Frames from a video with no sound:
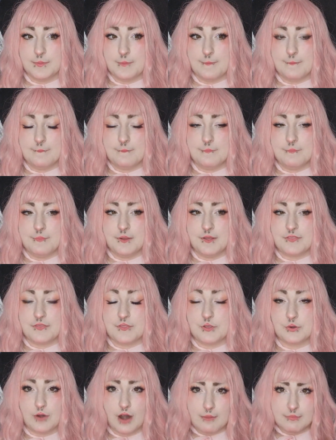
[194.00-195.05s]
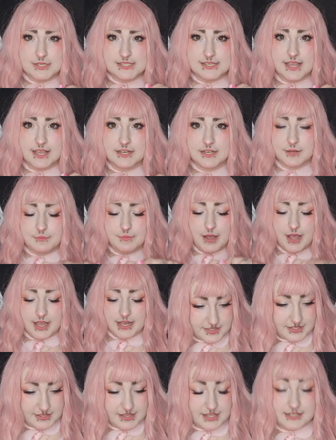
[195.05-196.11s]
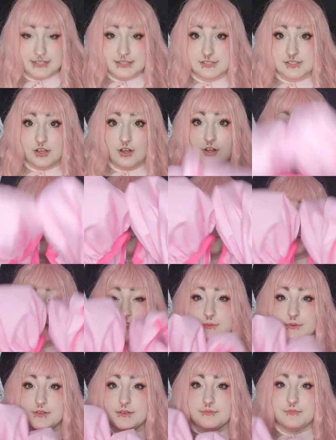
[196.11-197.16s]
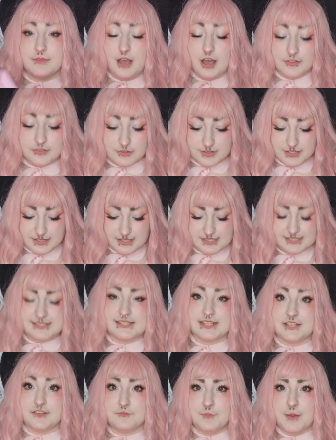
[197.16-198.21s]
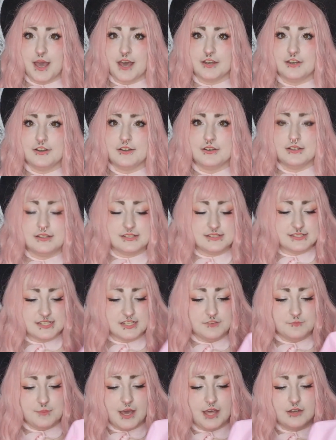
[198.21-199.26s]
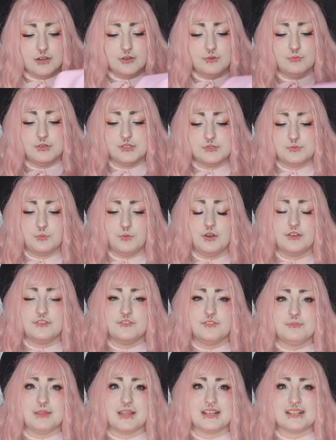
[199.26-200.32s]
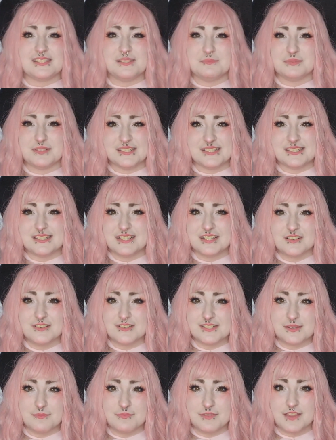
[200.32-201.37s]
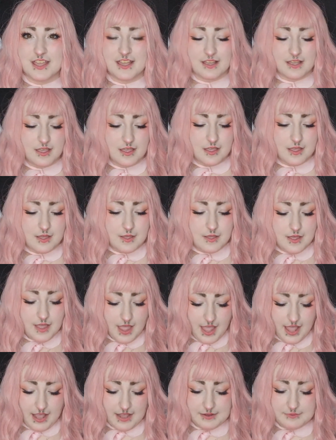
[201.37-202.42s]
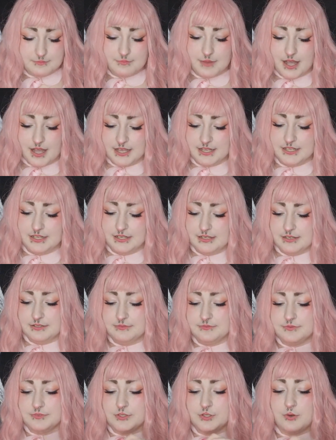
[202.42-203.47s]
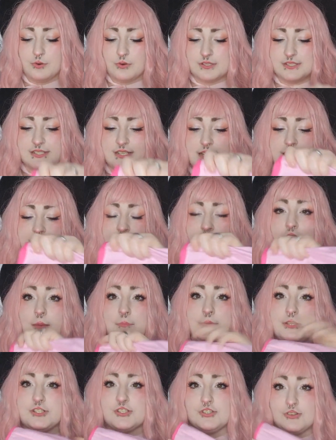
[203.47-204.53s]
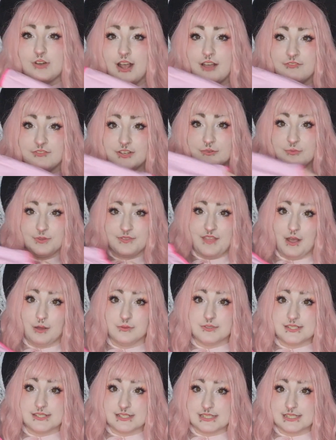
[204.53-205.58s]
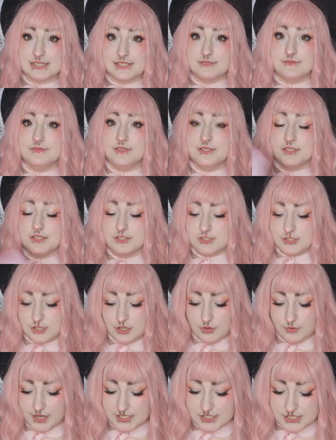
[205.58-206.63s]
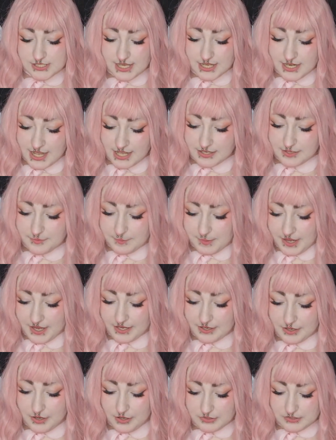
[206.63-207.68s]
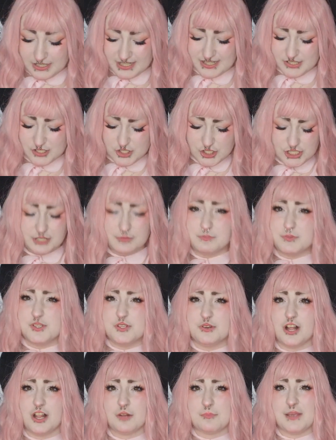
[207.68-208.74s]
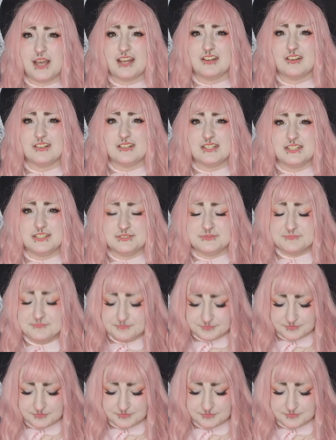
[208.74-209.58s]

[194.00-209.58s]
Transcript: But the grommets I had to buy, I think that is all for this one. Other than the sleeve pattern was one from like Simplistic or something, and my corset top is drafted without sleeves, so I just kind of had to buy a like cheap $2 pattern to